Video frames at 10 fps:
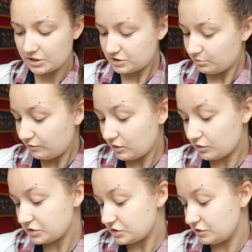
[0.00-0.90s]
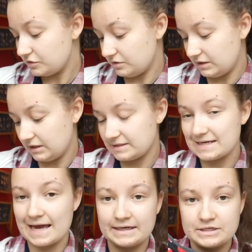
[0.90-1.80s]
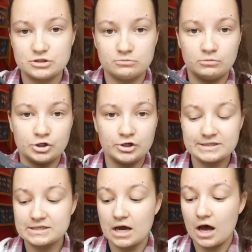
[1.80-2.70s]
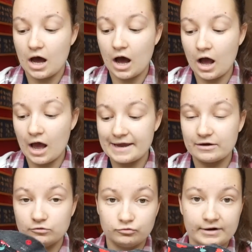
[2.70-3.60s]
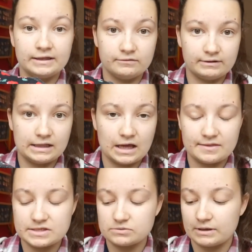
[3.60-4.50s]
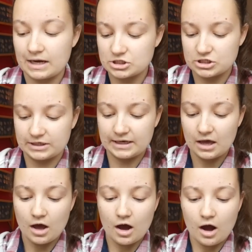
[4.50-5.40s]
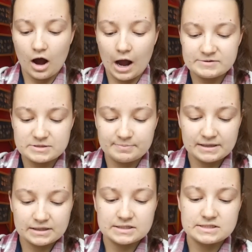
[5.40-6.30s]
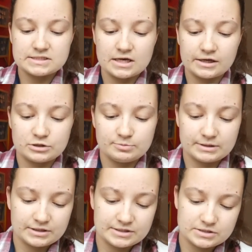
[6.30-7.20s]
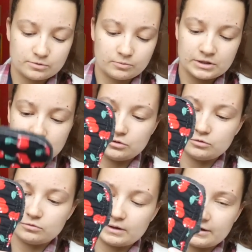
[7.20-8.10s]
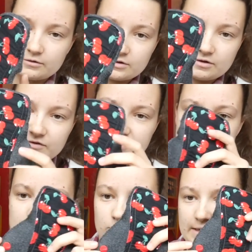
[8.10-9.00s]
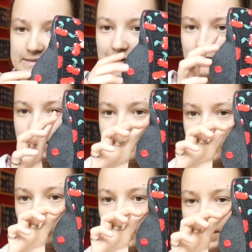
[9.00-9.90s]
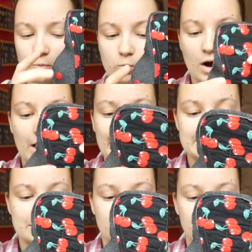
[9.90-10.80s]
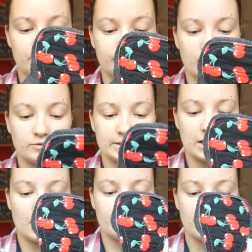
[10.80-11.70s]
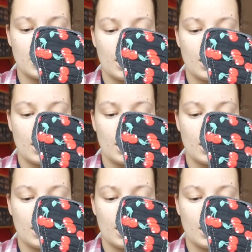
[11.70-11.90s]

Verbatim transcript: So moving on to the 10 inch moderate. I really, really like this one actually. I was a bit concerned because when you, like, if you see the wings out here, they're quite wide. And when you fold it up,